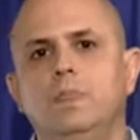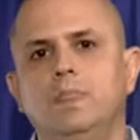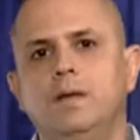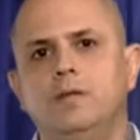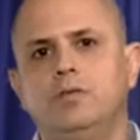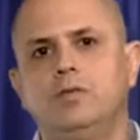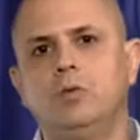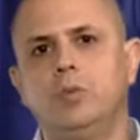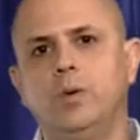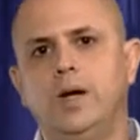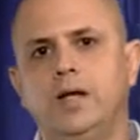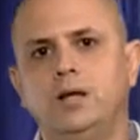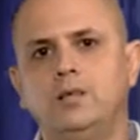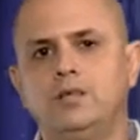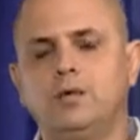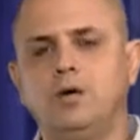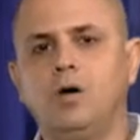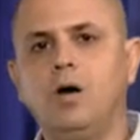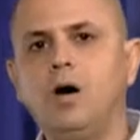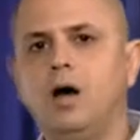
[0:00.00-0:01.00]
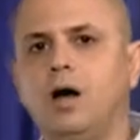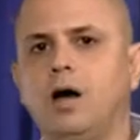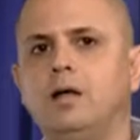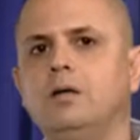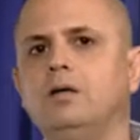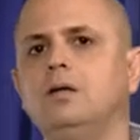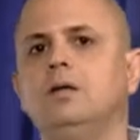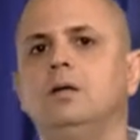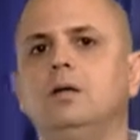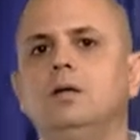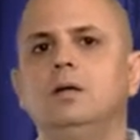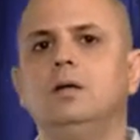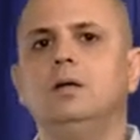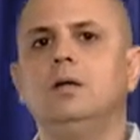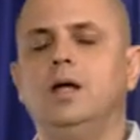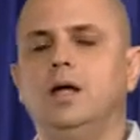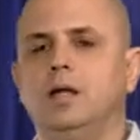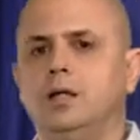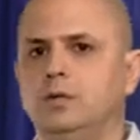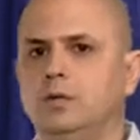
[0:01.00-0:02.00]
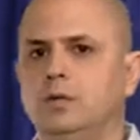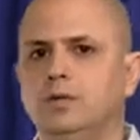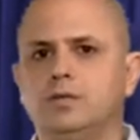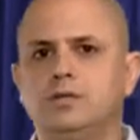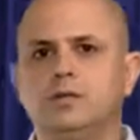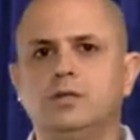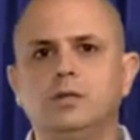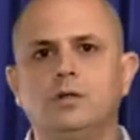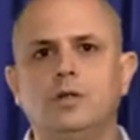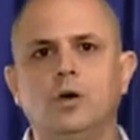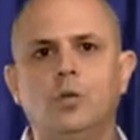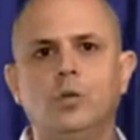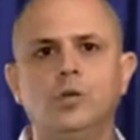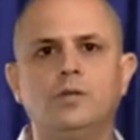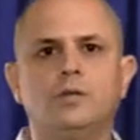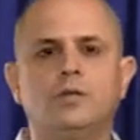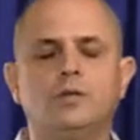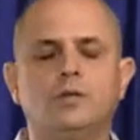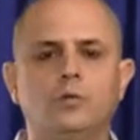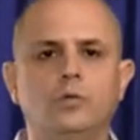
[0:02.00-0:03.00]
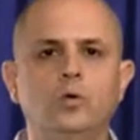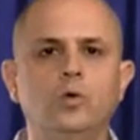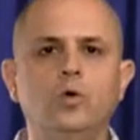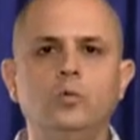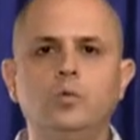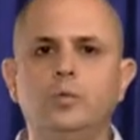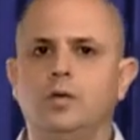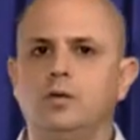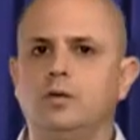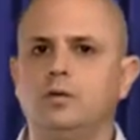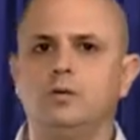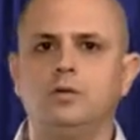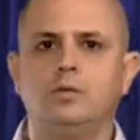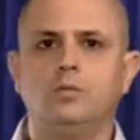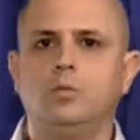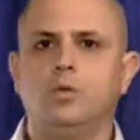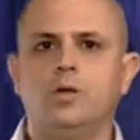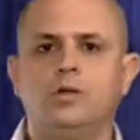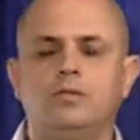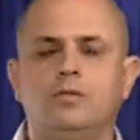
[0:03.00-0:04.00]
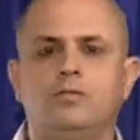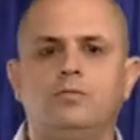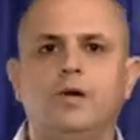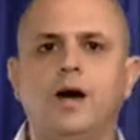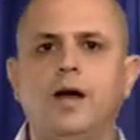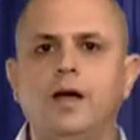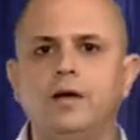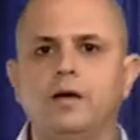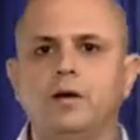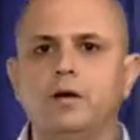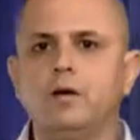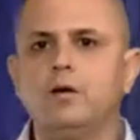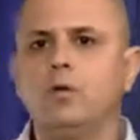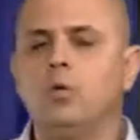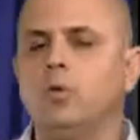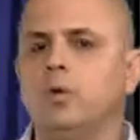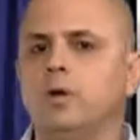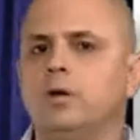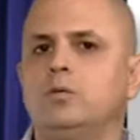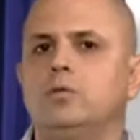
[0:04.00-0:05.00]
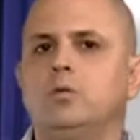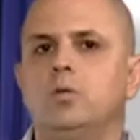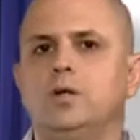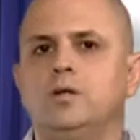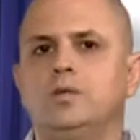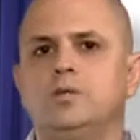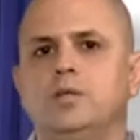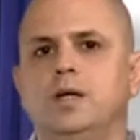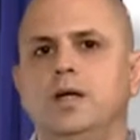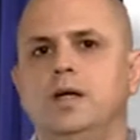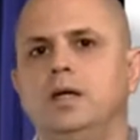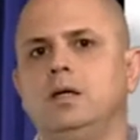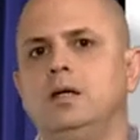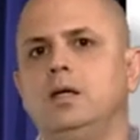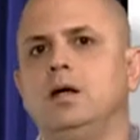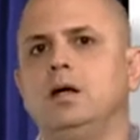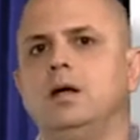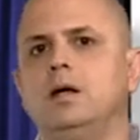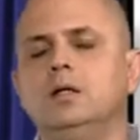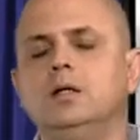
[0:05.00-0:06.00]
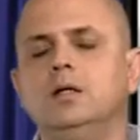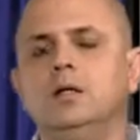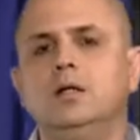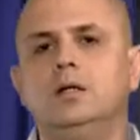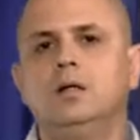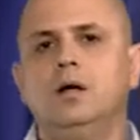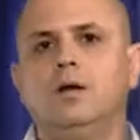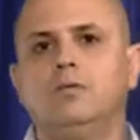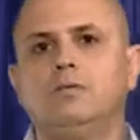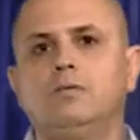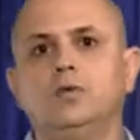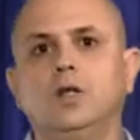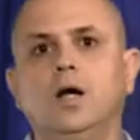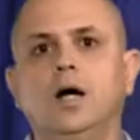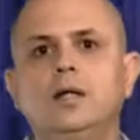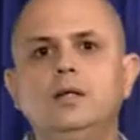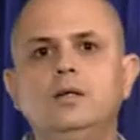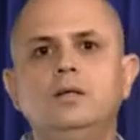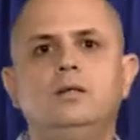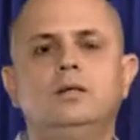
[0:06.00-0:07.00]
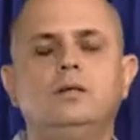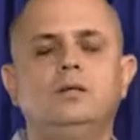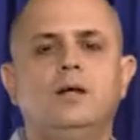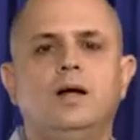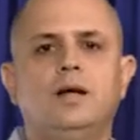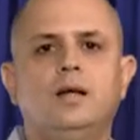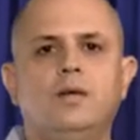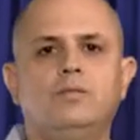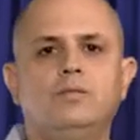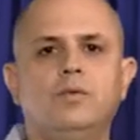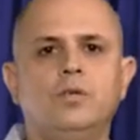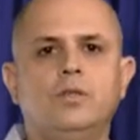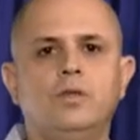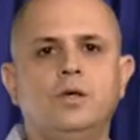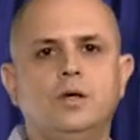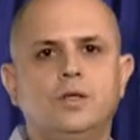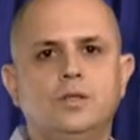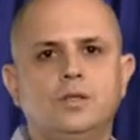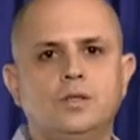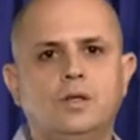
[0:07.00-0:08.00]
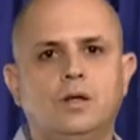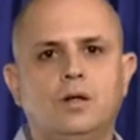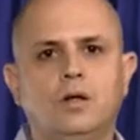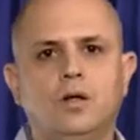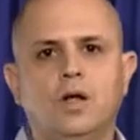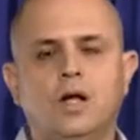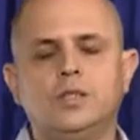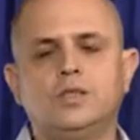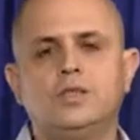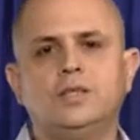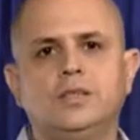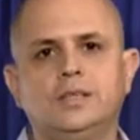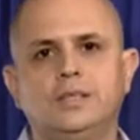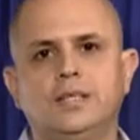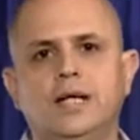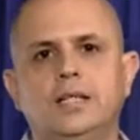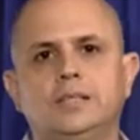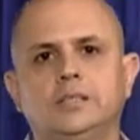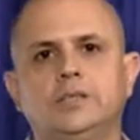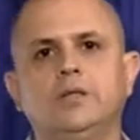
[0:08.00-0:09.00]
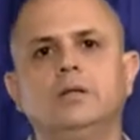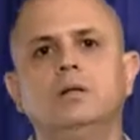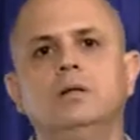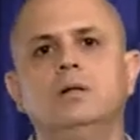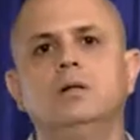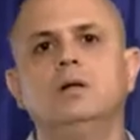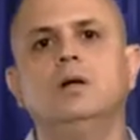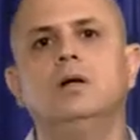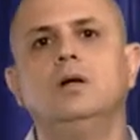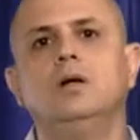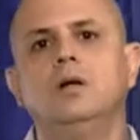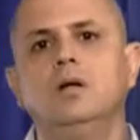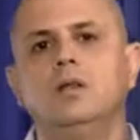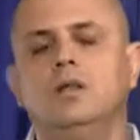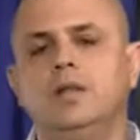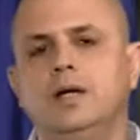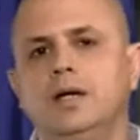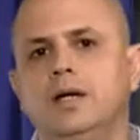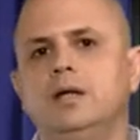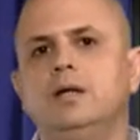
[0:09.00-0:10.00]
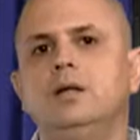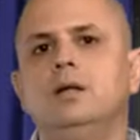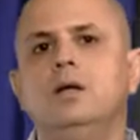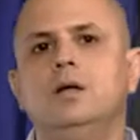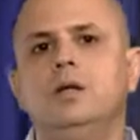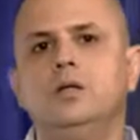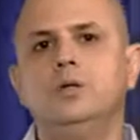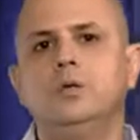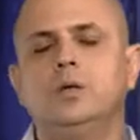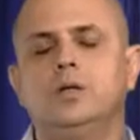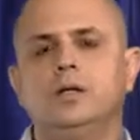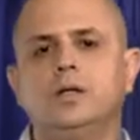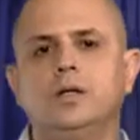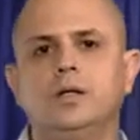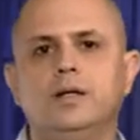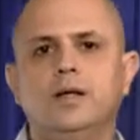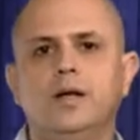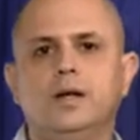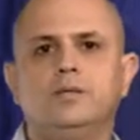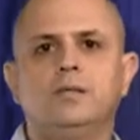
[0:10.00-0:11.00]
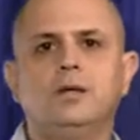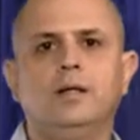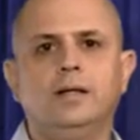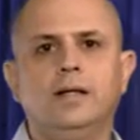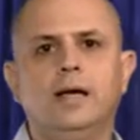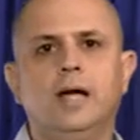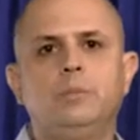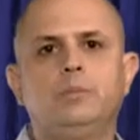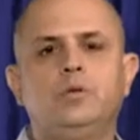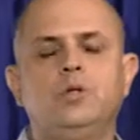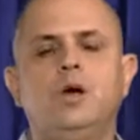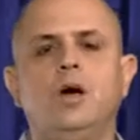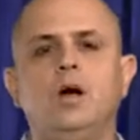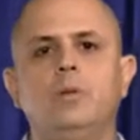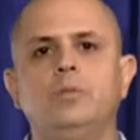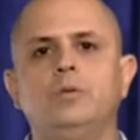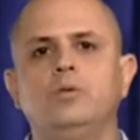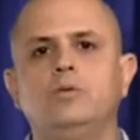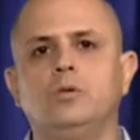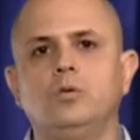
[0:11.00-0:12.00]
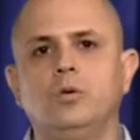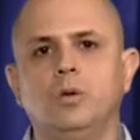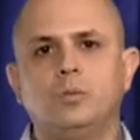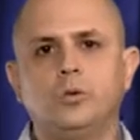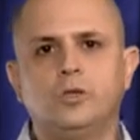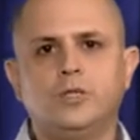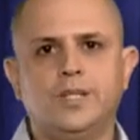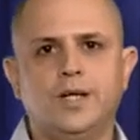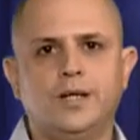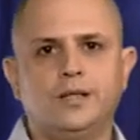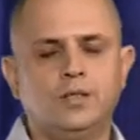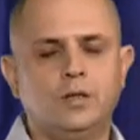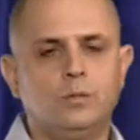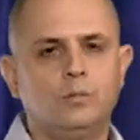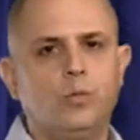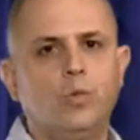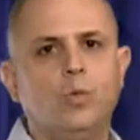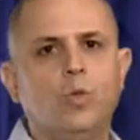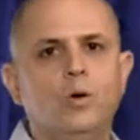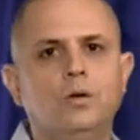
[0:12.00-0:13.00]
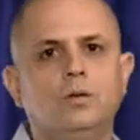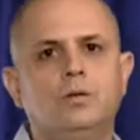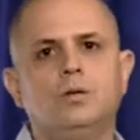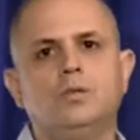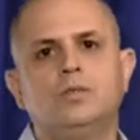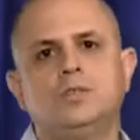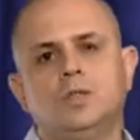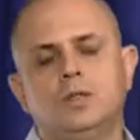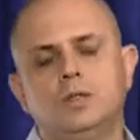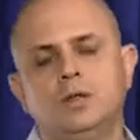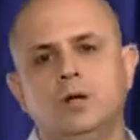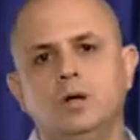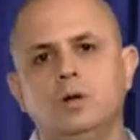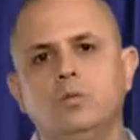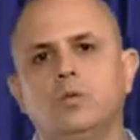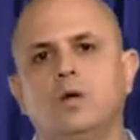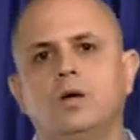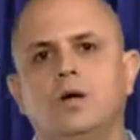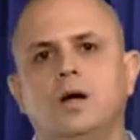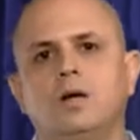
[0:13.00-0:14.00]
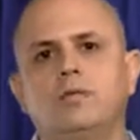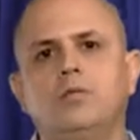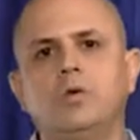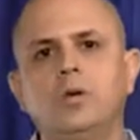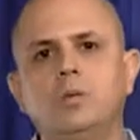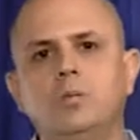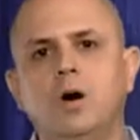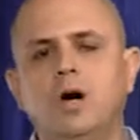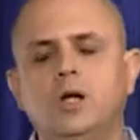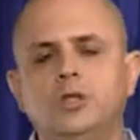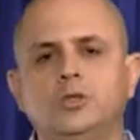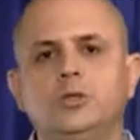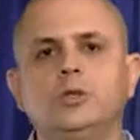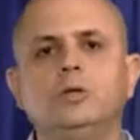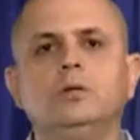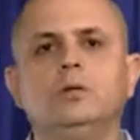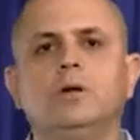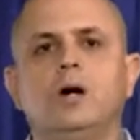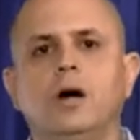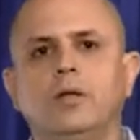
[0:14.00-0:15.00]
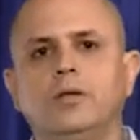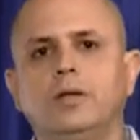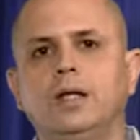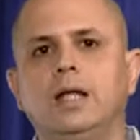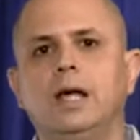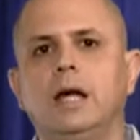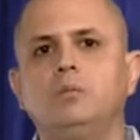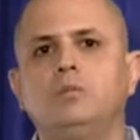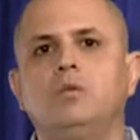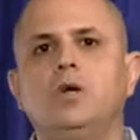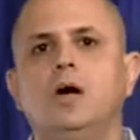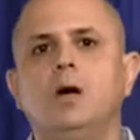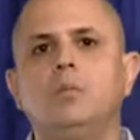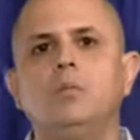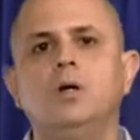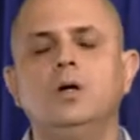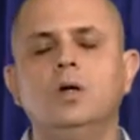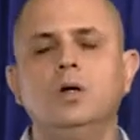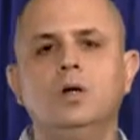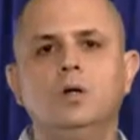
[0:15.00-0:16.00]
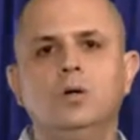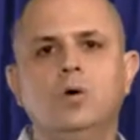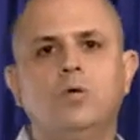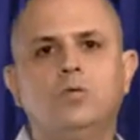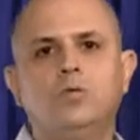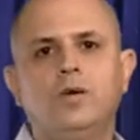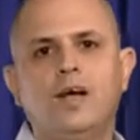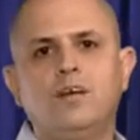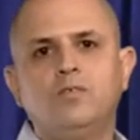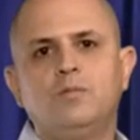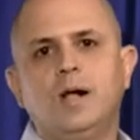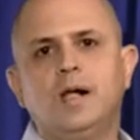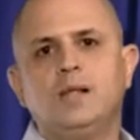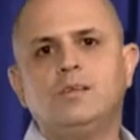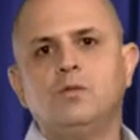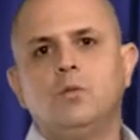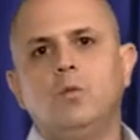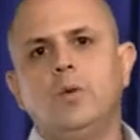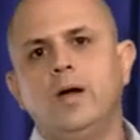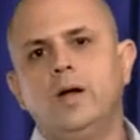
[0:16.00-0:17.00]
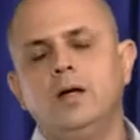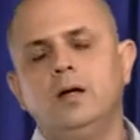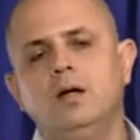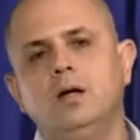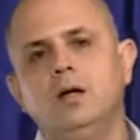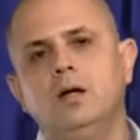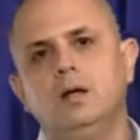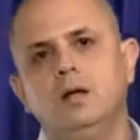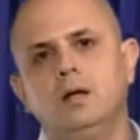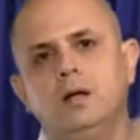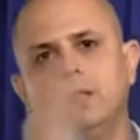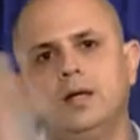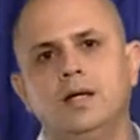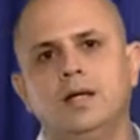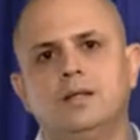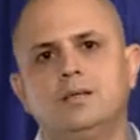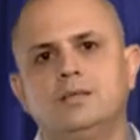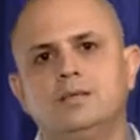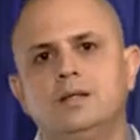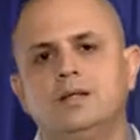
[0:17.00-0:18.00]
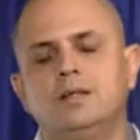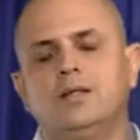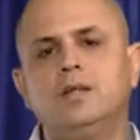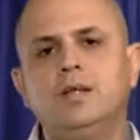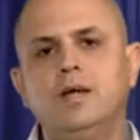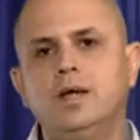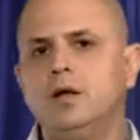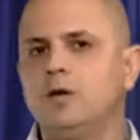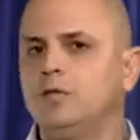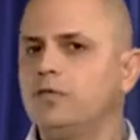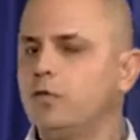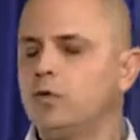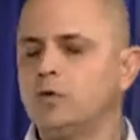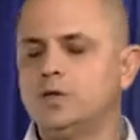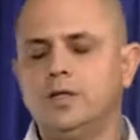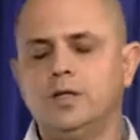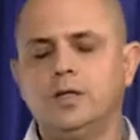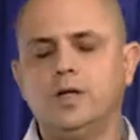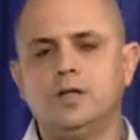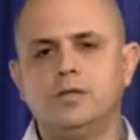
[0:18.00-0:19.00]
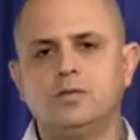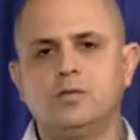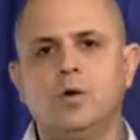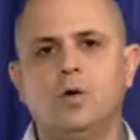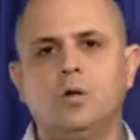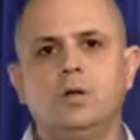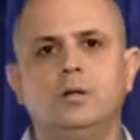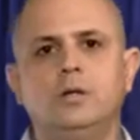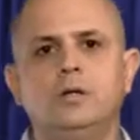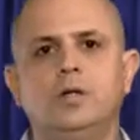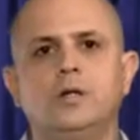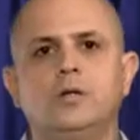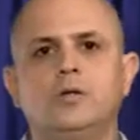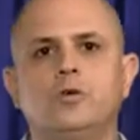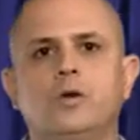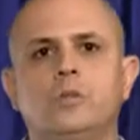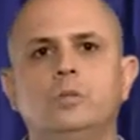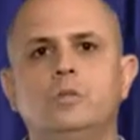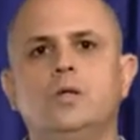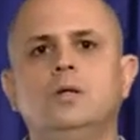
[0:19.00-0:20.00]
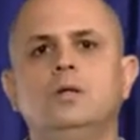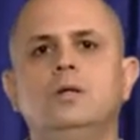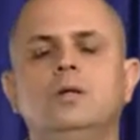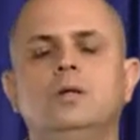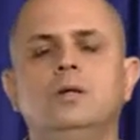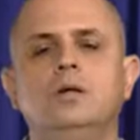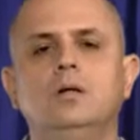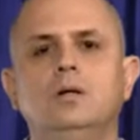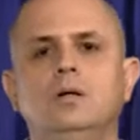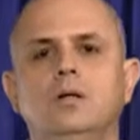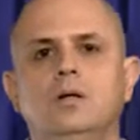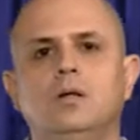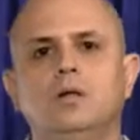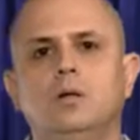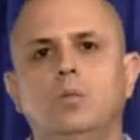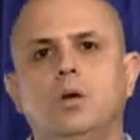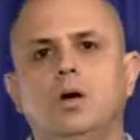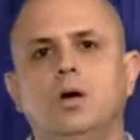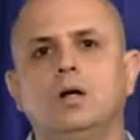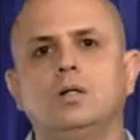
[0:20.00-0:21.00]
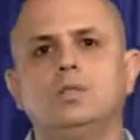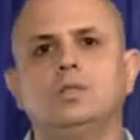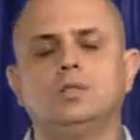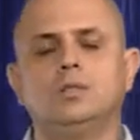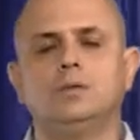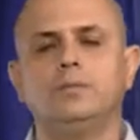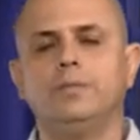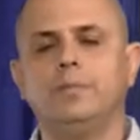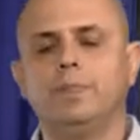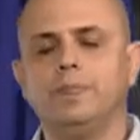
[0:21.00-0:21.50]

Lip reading: If the WAN is gone and you can still go into the room because it was a fire or it was a flood, not everything is a colossal disaster, then you can connect a laptop to a protected port. There's a recovery module on the laptop, go 5 miles away, and again, send the data. Of course, the data is all encrypted in the box.